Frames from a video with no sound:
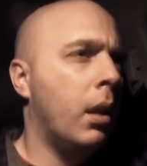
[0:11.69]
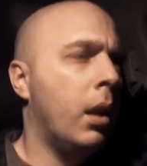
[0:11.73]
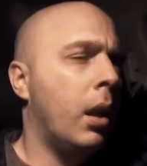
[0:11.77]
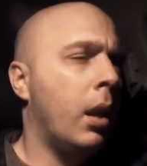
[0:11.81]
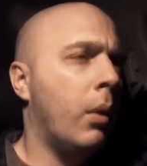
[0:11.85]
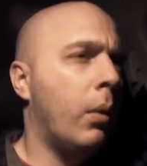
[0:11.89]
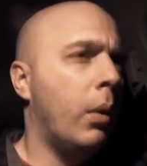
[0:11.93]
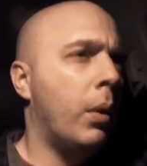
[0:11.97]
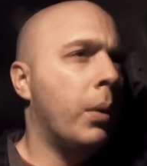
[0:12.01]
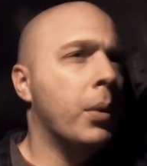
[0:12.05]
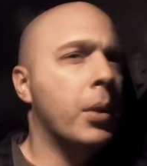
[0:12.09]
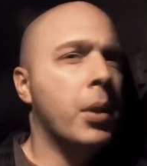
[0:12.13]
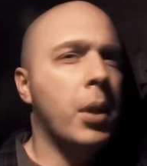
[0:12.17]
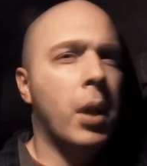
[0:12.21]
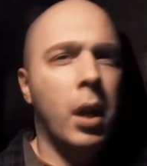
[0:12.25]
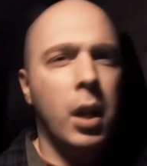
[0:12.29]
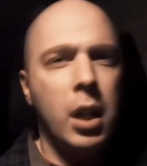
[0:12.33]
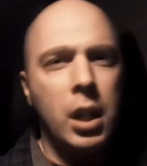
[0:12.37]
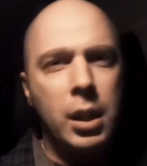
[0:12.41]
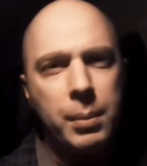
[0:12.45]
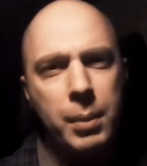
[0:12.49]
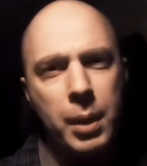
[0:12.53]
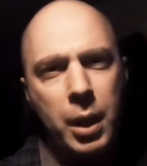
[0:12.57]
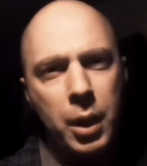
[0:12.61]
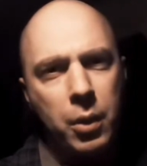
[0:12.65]
and we were
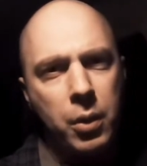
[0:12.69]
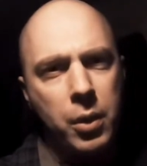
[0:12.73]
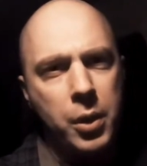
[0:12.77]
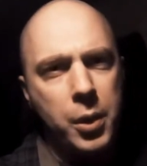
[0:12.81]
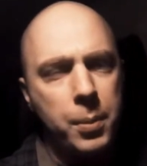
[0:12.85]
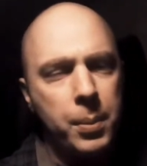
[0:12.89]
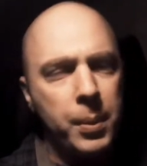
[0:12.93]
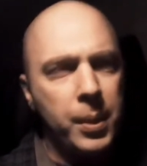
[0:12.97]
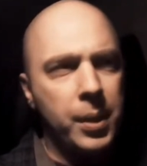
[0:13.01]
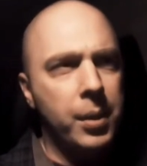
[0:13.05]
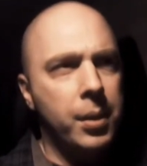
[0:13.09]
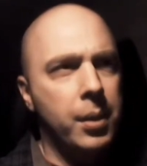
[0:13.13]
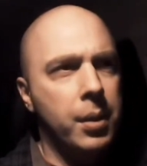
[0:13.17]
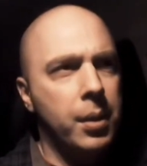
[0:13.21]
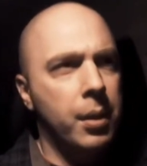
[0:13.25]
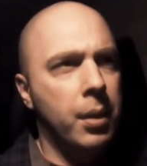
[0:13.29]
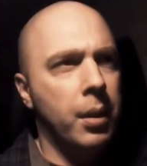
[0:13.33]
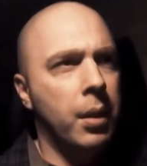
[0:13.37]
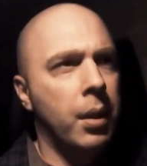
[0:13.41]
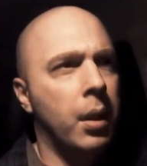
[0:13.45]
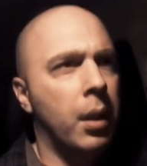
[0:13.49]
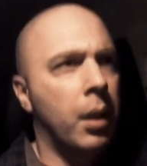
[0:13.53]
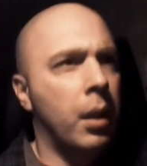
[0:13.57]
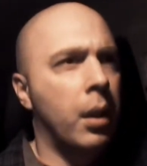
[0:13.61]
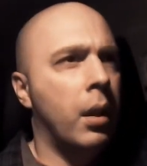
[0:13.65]
talking about Christmas
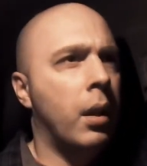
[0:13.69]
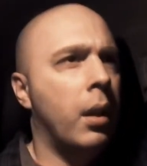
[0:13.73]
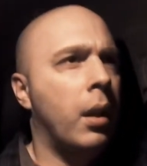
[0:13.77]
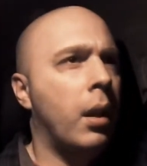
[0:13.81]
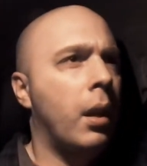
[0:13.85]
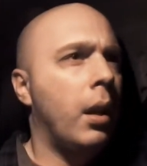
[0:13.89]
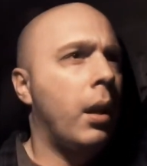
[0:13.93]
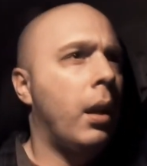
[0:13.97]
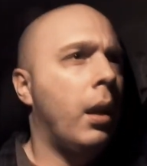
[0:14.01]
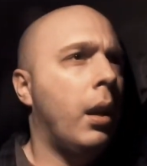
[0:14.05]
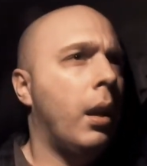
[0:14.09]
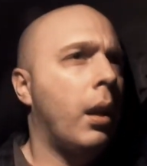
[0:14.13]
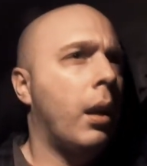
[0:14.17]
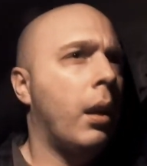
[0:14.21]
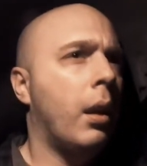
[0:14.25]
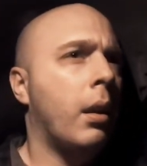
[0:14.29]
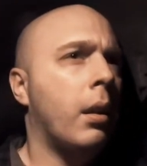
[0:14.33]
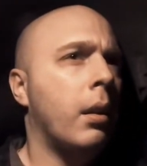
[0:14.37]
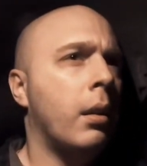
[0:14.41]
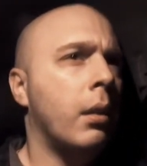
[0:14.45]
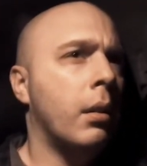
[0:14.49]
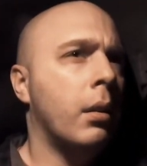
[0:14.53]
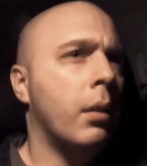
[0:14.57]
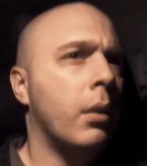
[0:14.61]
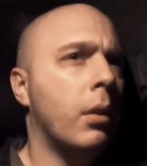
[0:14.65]

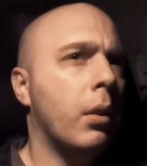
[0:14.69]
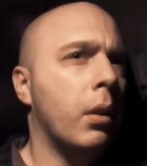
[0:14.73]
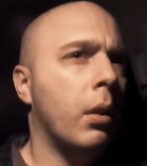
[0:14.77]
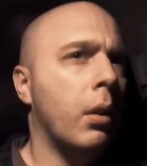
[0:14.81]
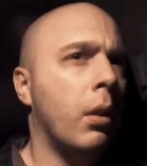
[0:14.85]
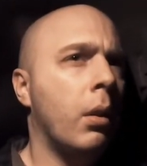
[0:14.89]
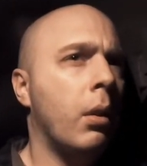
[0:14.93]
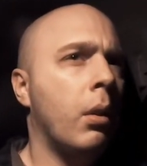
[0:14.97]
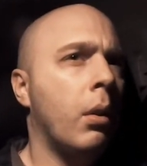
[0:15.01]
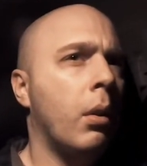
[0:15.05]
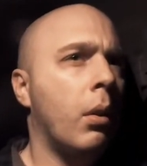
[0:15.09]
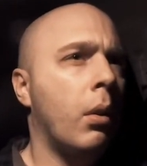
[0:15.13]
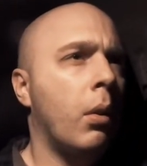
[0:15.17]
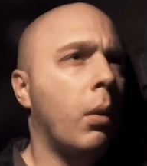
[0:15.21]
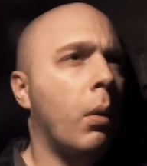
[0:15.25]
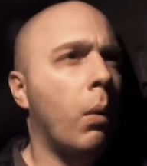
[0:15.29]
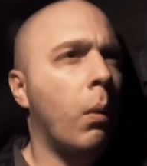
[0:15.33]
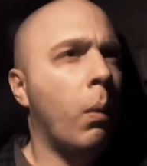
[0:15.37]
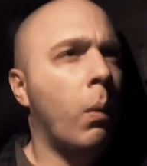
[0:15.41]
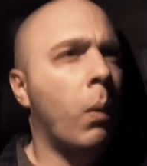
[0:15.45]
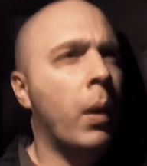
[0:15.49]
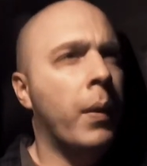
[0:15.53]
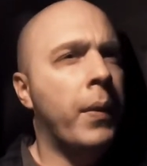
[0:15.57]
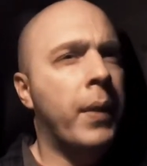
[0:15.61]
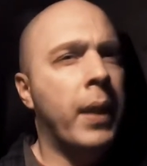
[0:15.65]
and
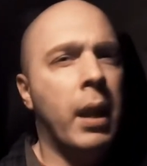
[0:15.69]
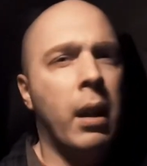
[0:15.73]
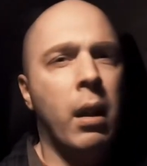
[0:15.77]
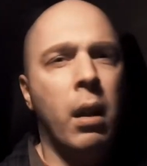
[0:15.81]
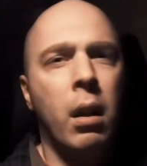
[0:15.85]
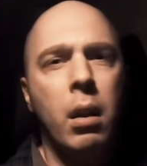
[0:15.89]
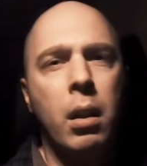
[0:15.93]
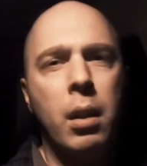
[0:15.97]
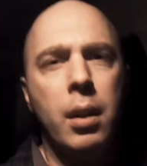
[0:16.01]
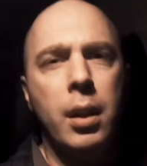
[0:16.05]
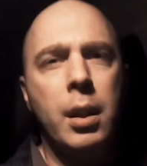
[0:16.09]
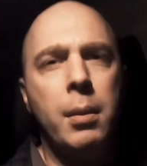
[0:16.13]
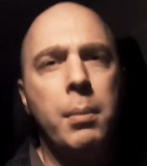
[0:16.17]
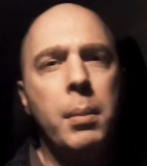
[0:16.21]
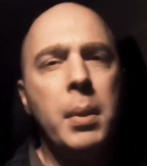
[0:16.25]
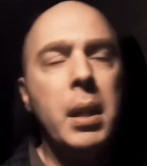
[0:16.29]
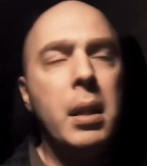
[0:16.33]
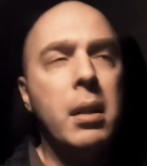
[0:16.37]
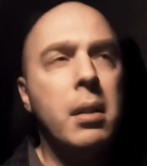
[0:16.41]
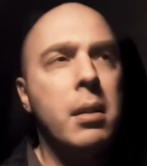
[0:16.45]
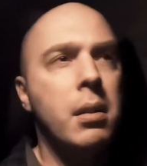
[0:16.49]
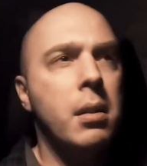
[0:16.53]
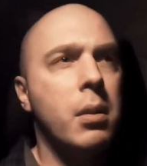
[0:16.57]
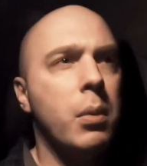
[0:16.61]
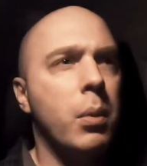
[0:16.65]
what that holiday
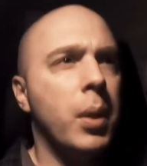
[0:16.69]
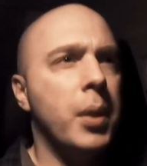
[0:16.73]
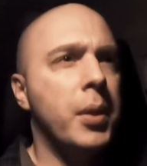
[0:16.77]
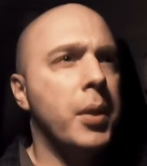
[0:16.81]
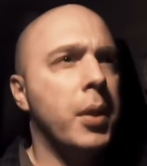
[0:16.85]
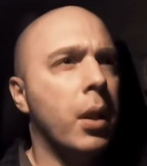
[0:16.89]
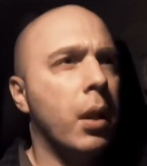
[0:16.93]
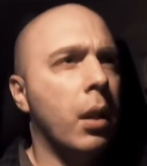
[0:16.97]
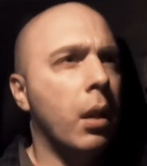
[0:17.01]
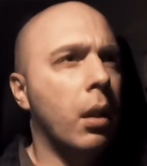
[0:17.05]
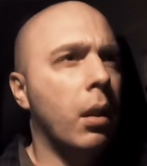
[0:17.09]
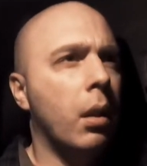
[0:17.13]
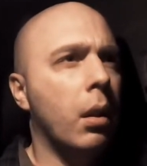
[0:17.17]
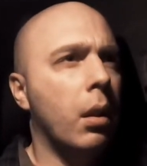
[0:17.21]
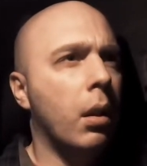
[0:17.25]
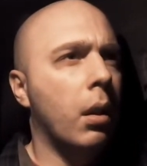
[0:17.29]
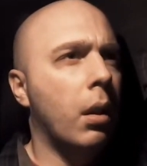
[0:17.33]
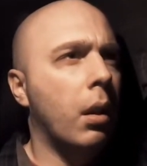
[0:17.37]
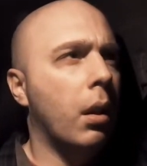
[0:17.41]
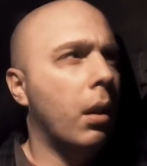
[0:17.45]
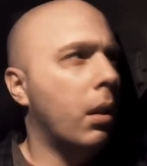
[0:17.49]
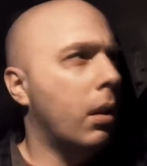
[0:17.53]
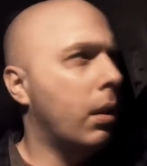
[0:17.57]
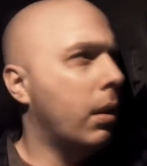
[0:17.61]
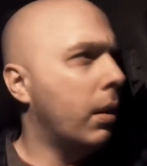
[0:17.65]
means, what's it
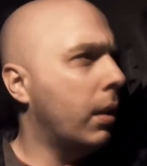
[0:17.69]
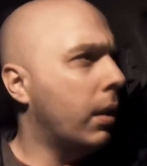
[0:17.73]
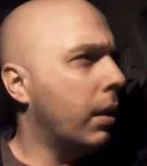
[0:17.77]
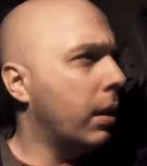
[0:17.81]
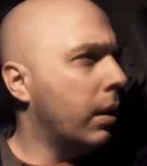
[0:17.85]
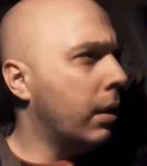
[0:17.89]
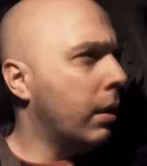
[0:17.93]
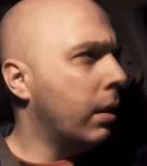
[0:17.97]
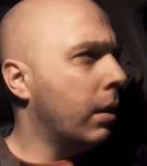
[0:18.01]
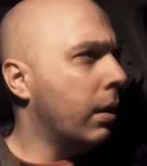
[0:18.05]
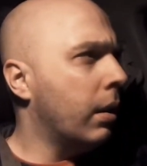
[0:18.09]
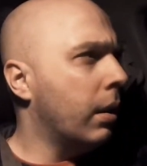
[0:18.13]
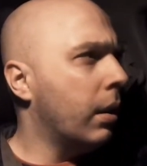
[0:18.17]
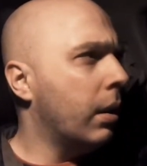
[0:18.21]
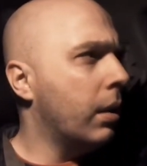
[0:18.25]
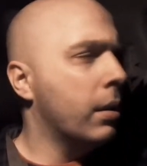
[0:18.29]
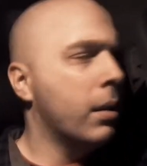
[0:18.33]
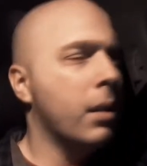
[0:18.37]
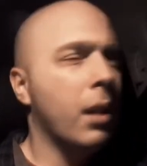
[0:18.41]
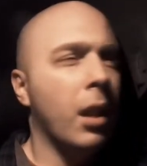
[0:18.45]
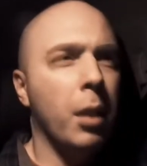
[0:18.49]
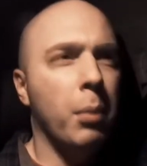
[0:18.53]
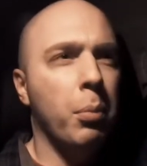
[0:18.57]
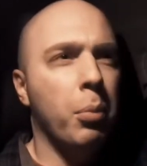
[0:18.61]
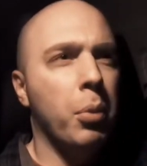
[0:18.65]
a
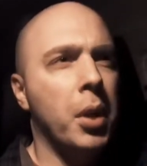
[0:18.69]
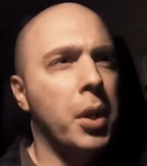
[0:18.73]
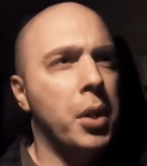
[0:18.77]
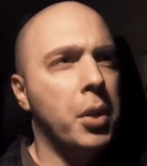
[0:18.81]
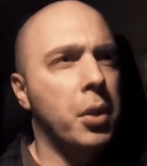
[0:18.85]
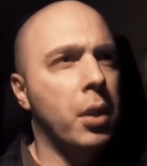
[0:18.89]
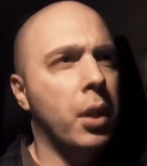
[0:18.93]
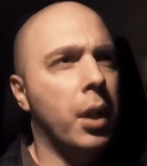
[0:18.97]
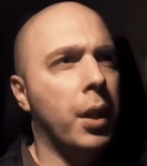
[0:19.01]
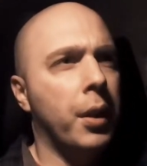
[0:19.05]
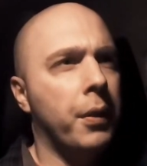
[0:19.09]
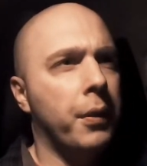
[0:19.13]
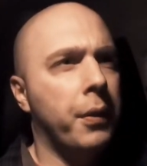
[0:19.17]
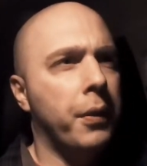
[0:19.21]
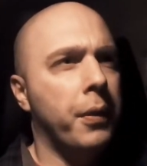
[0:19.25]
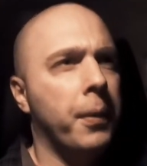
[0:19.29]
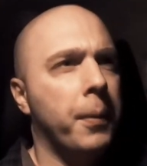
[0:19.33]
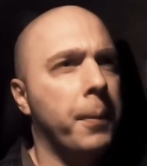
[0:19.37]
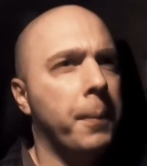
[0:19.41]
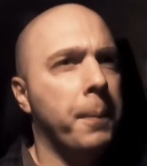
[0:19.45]
celebration of.